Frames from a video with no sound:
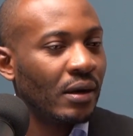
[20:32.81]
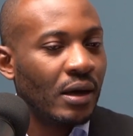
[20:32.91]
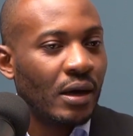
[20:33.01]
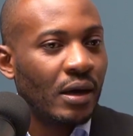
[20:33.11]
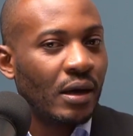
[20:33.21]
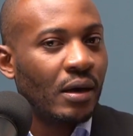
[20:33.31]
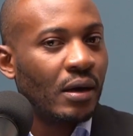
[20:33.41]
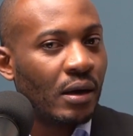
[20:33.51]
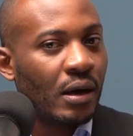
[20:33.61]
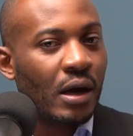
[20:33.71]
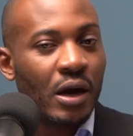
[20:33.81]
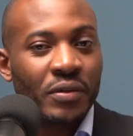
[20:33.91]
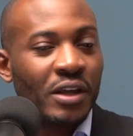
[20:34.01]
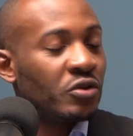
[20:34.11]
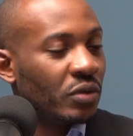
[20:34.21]
how
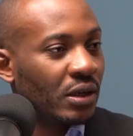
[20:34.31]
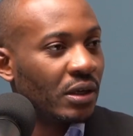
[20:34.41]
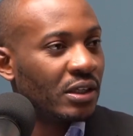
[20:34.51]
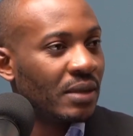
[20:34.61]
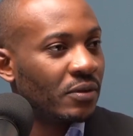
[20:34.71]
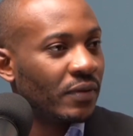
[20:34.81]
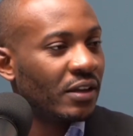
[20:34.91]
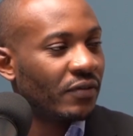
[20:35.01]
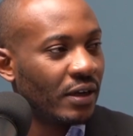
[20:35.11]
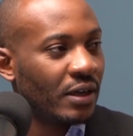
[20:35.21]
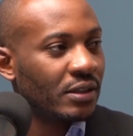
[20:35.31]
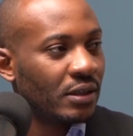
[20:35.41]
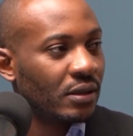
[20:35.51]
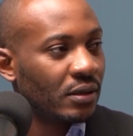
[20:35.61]
they're doing in terms of health financing?